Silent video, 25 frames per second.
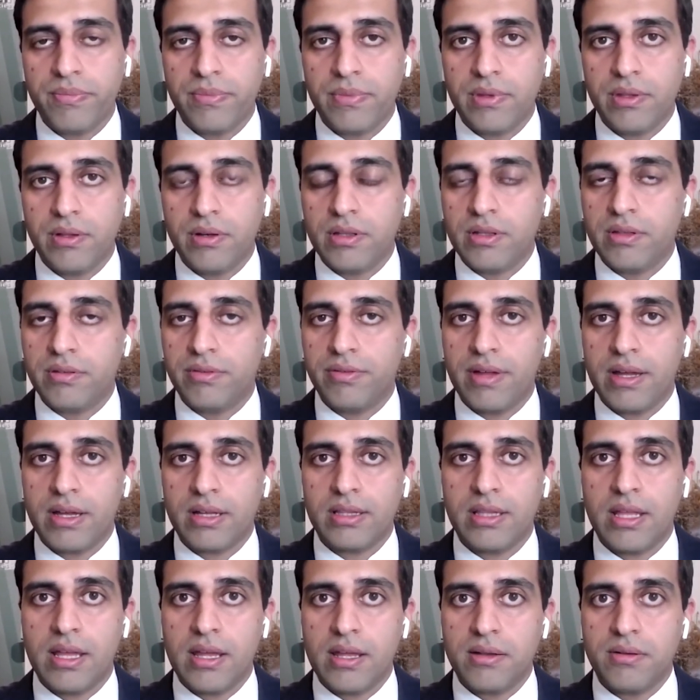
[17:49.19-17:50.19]
You know, the
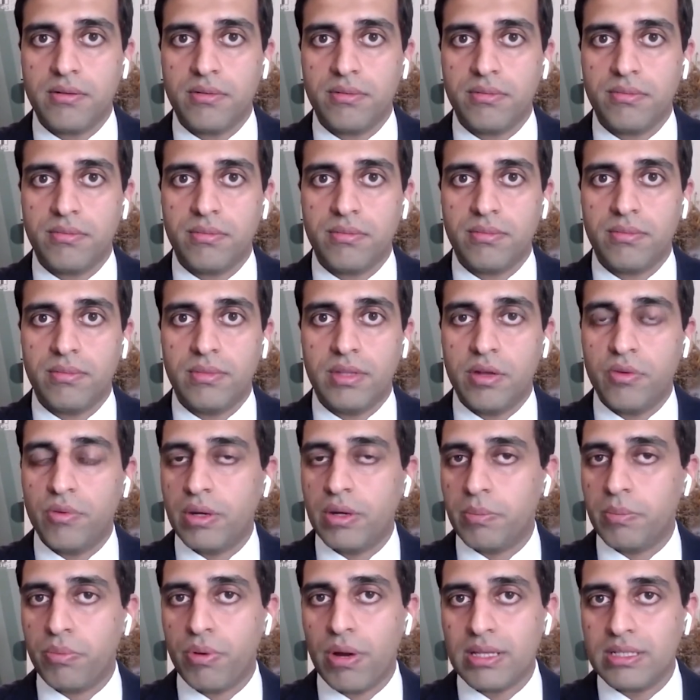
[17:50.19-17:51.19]
fact that they're
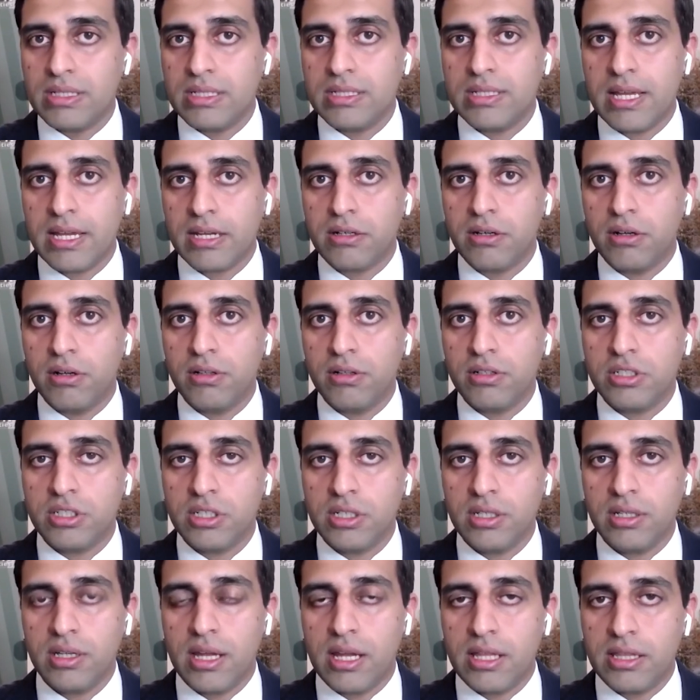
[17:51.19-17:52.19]
in present
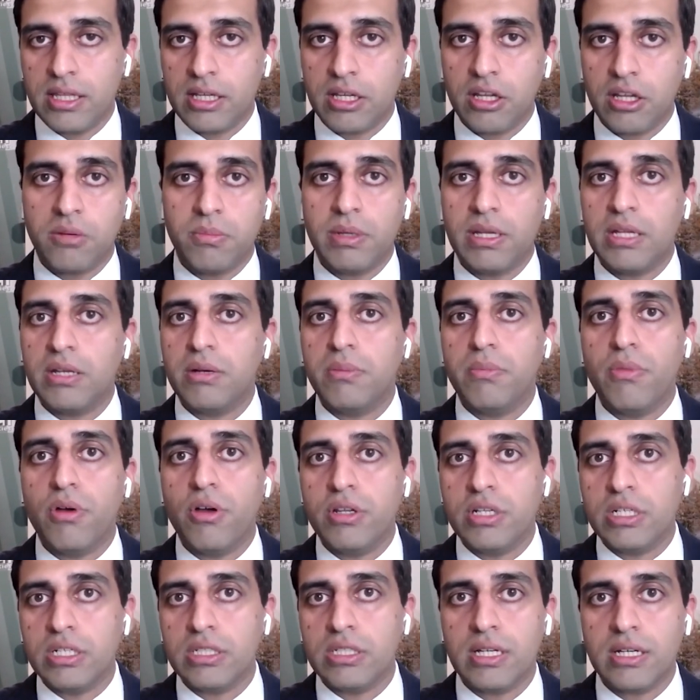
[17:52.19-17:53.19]
technology and they're going to be in
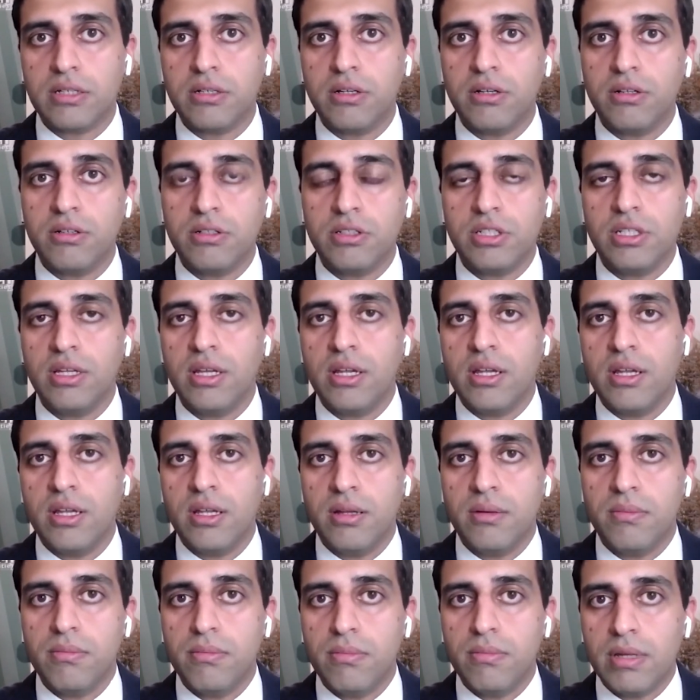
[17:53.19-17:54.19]
emerging technology
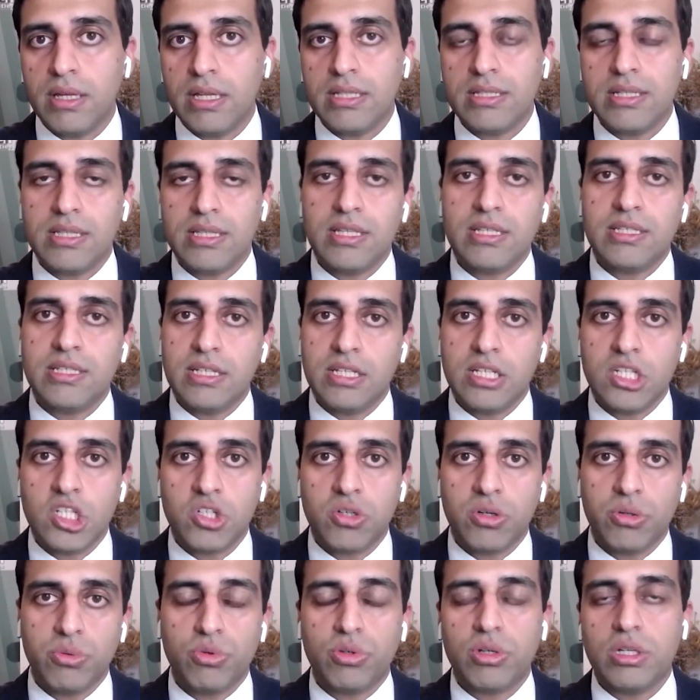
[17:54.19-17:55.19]
means that this
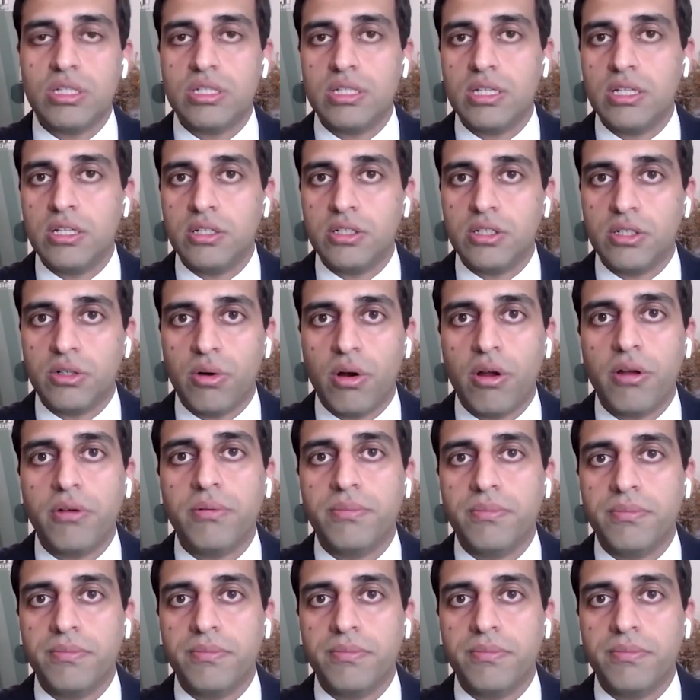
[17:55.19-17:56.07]
industry will continue to grow.